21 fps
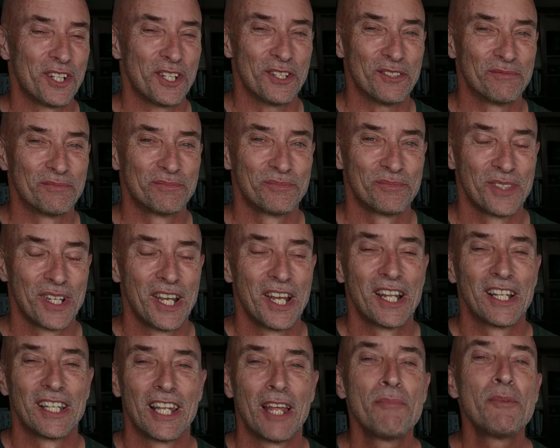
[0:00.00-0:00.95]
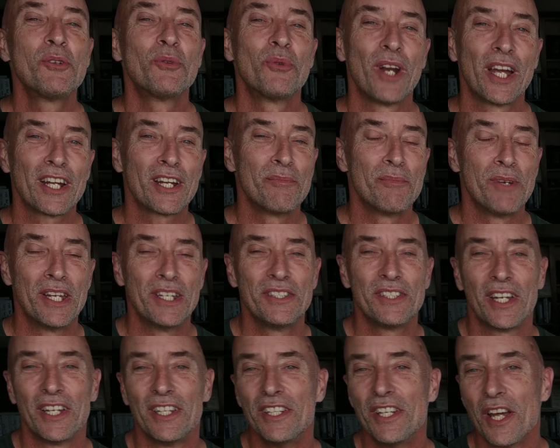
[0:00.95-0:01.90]
video. Let me
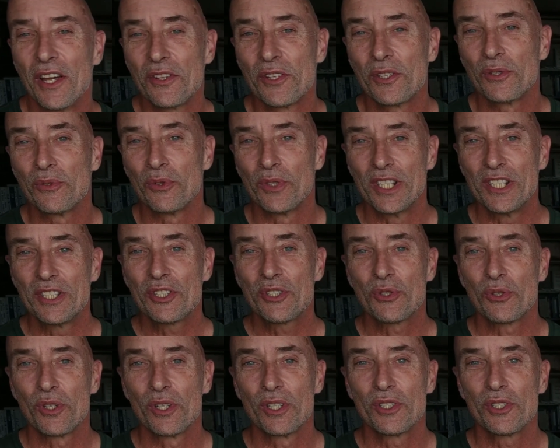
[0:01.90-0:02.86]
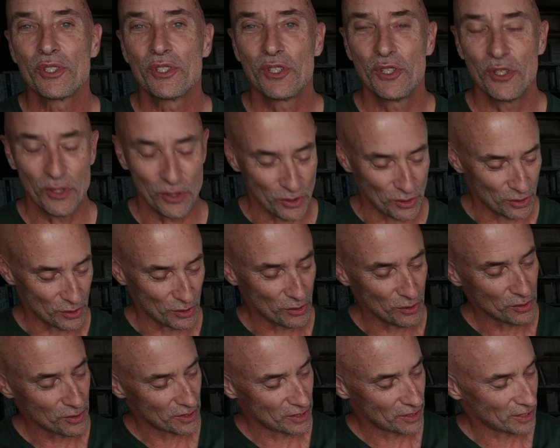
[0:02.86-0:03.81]
recommend another resource to
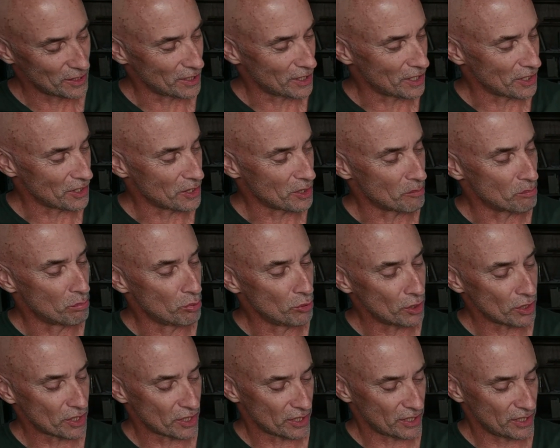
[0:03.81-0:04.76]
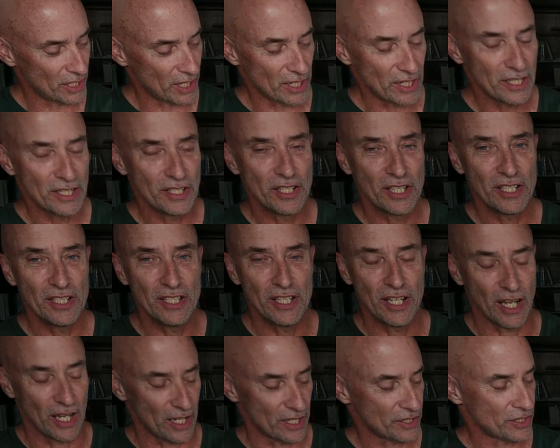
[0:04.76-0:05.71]
you. The book, Getting to
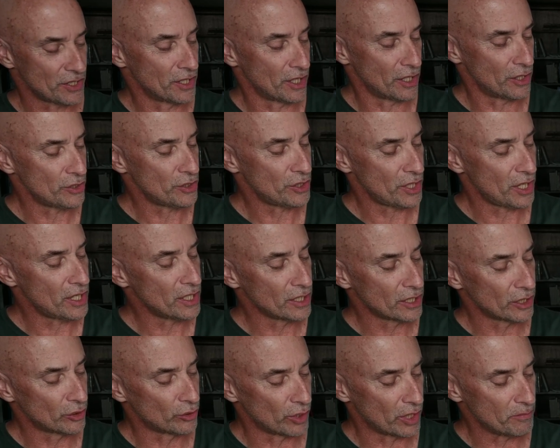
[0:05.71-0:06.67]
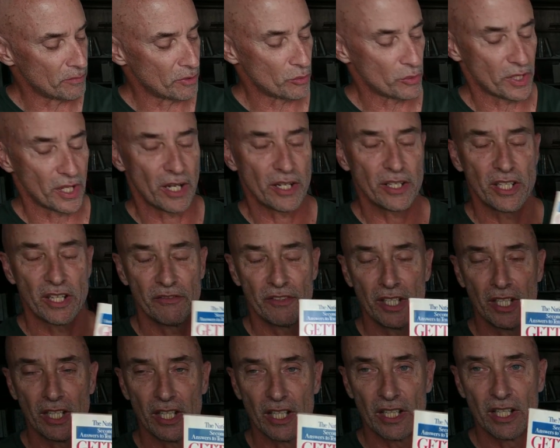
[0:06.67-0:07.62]
Yes, Negotiating Agreement Without
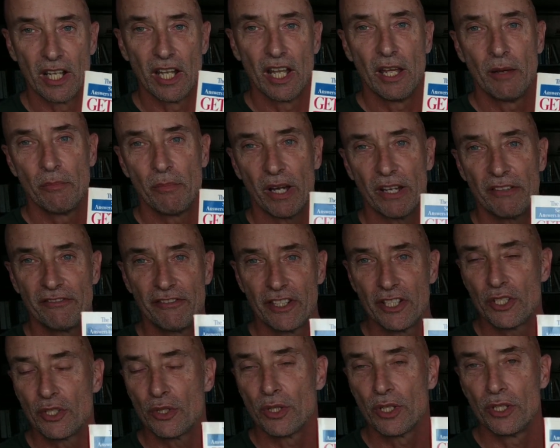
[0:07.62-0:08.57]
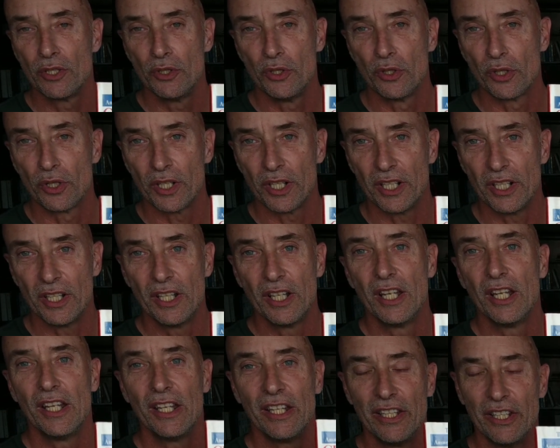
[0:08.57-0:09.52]
Giving In by Fisher and Ury
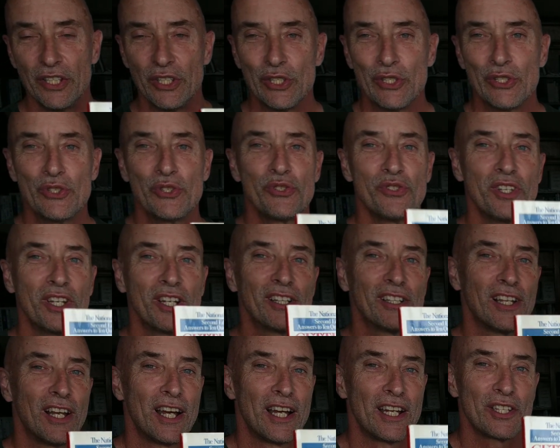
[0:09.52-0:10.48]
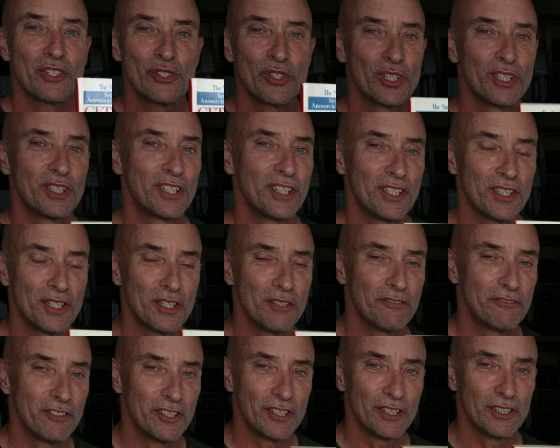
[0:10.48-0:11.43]
is the classic in
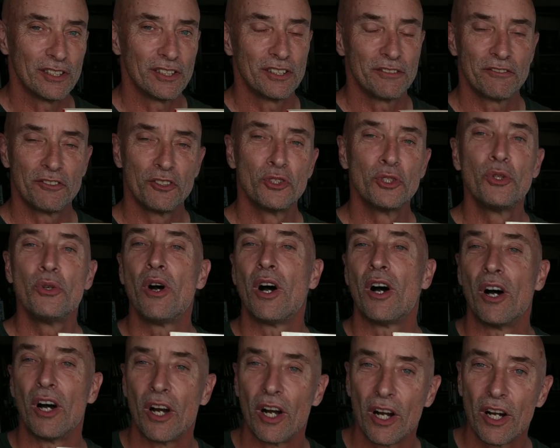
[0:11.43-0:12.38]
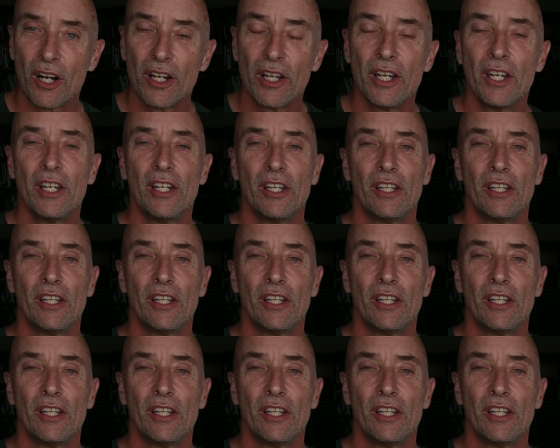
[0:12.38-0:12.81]
the field. If you are